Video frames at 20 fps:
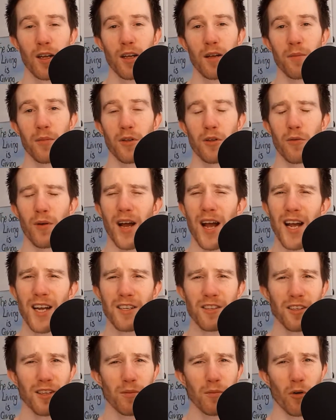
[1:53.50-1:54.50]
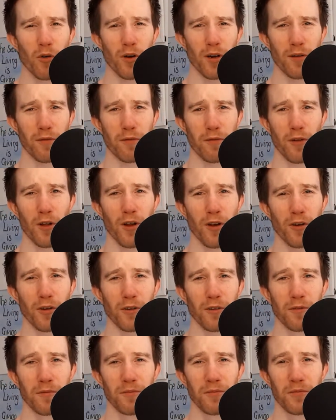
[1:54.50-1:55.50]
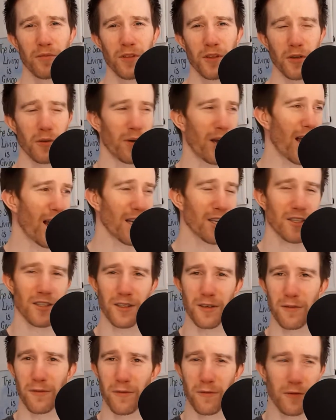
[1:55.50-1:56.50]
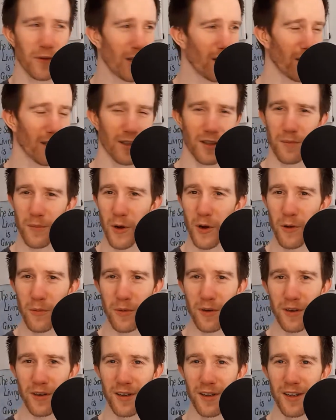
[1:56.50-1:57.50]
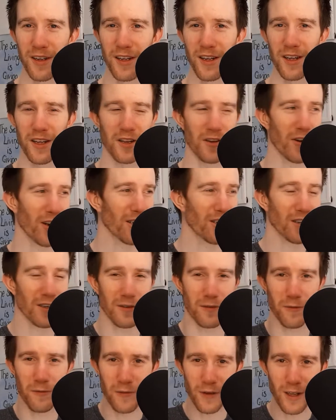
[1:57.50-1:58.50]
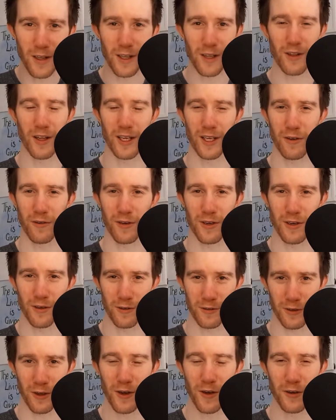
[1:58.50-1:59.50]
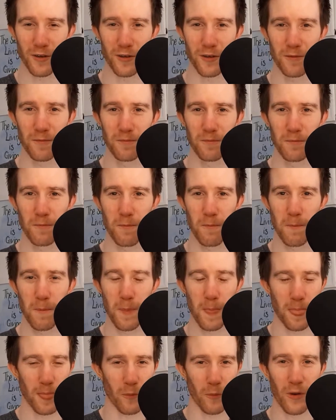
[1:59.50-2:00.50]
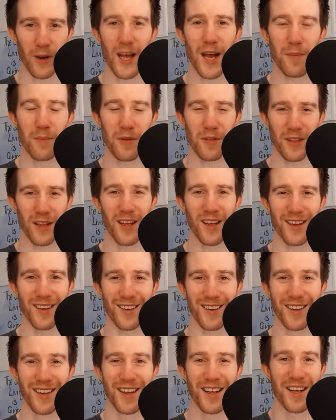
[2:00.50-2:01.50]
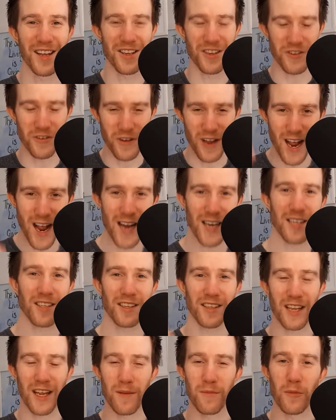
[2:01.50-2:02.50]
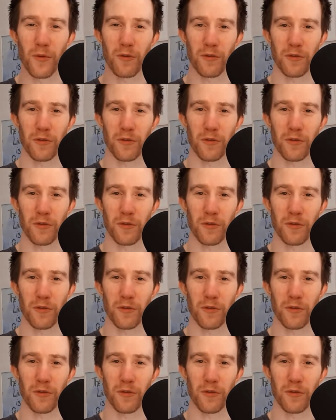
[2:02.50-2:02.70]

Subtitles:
but you're actually more in flow. You're actually feeling the moment. You're actually feeling like you're in your zone. What happened then? You actually get more